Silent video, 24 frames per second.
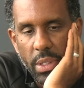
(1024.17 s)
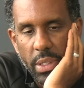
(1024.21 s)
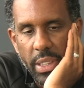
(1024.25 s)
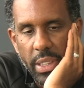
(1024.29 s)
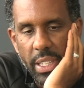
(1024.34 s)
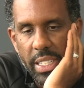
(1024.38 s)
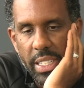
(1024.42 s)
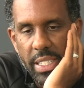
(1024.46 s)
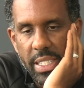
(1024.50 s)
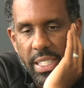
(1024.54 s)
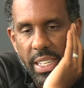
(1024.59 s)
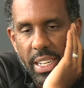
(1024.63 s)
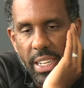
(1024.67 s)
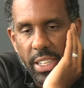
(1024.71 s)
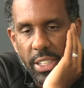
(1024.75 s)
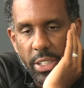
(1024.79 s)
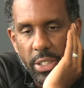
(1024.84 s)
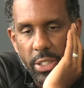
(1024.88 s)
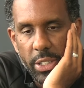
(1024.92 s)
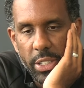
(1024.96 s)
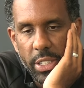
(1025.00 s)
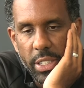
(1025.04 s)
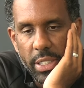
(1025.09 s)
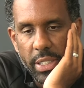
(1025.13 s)

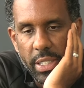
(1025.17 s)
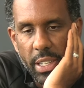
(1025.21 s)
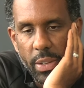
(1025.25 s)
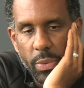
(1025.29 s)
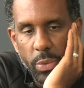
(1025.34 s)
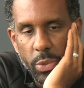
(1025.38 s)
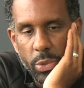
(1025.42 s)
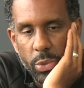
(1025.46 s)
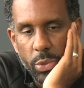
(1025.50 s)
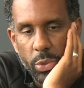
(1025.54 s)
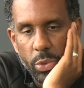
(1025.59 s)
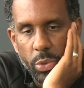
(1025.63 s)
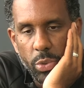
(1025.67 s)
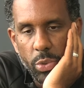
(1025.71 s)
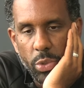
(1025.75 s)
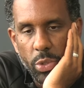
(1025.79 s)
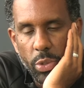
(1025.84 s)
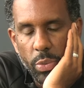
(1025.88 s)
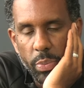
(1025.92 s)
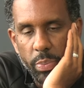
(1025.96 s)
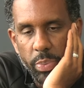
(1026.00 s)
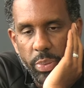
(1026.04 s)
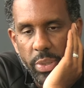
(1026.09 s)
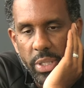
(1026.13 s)
desire that I want to
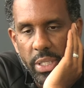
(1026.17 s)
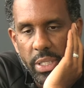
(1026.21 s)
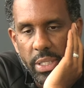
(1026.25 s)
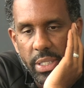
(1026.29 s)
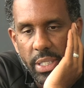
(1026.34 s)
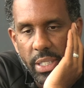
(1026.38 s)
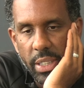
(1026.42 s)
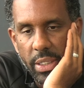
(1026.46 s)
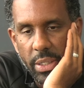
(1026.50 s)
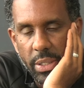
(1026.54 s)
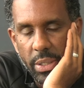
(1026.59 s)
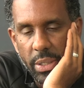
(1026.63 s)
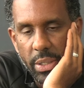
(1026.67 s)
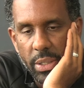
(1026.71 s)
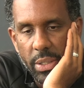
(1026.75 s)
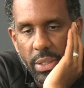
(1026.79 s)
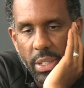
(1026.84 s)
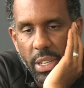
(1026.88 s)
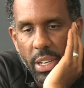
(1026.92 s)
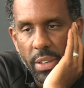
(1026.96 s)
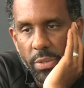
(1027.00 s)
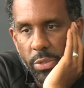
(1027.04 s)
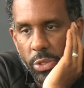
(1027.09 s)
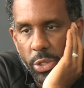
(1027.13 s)
compete
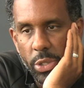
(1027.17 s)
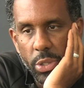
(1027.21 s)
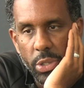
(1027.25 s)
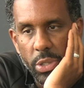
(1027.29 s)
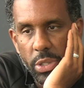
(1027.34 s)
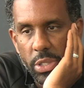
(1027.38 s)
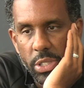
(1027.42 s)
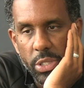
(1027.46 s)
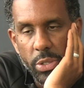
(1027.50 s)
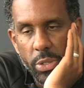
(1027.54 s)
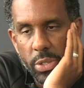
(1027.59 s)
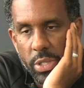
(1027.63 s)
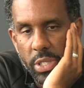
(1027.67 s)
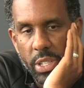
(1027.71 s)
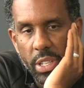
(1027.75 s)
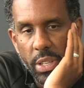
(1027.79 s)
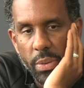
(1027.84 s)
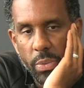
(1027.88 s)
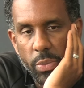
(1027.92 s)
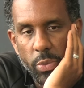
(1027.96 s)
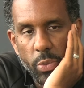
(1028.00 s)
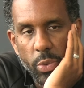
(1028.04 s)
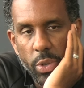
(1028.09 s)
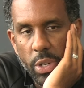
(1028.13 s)
and have joy is the
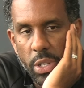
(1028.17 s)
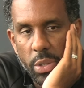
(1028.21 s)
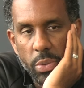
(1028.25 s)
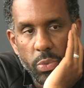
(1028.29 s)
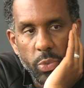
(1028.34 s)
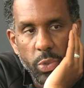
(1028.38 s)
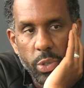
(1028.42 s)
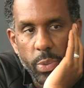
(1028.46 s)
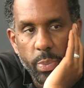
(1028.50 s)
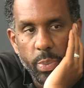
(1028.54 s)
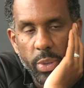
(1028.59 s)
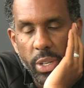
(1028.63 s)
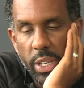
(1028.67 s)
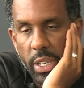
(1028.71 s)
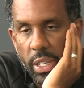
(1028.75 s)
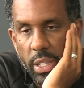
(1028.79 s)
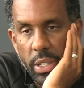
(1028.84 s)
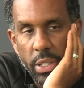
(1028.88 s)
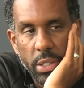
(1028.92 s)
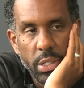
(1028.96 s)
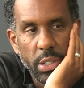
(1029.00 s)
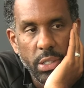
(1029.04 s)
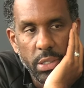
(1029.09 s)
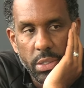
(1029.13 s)
same when we
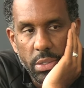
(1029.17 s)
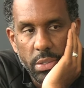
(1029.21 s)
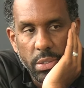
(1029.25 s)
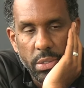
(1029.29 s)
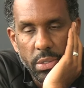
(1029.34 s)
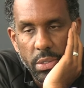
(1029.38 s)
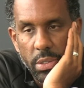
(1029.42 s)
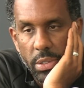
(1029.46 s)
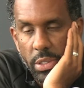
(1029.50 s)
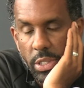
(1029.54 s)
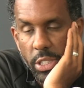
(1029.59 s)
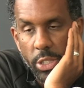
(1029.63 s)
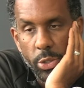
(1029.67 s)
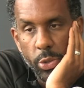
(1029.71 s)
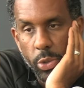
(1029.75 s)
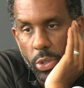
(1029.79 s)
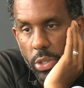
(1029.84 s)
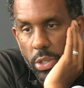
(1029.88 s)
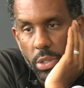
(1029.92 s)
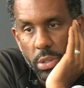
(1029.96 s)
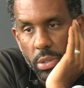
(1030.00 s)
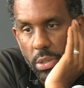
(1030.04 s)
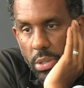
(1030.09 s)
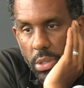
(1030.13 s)
play
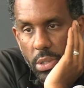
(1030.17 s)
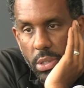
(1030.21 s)
Detroit.